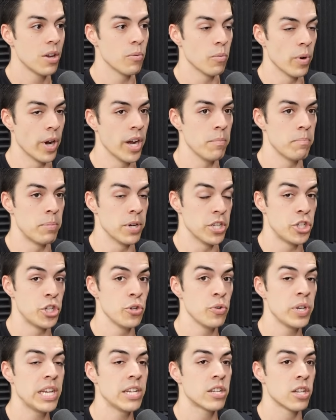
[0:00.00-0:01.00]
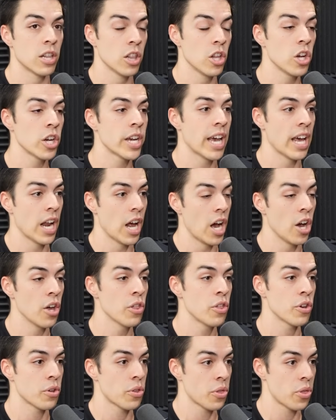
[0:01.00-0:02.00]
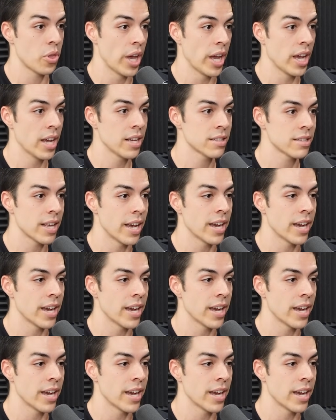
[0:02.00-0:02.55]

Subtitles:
Right? But you need to look at other things.